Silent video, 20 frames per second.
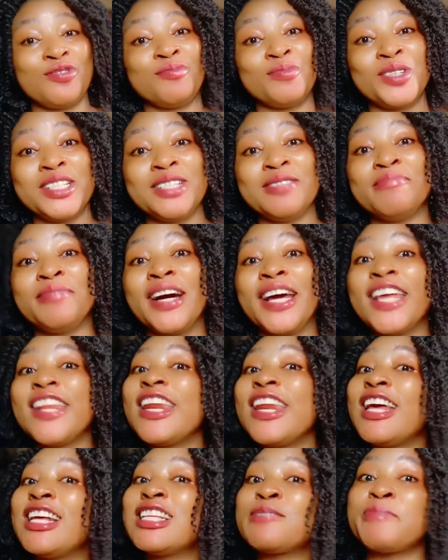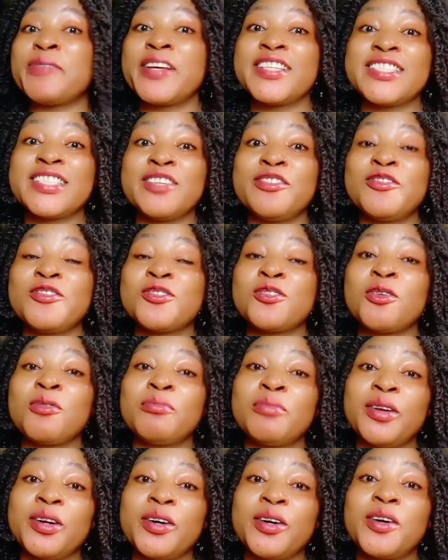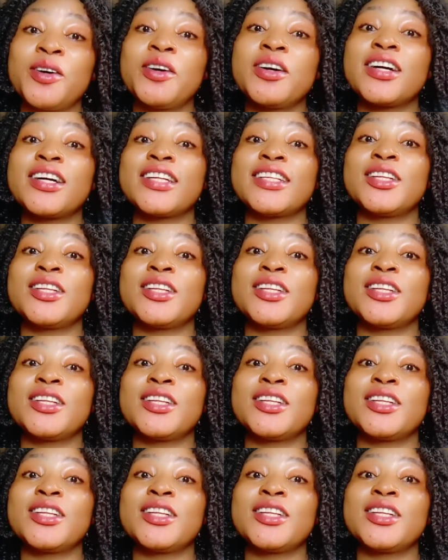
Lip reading: money buying expensive sunblock,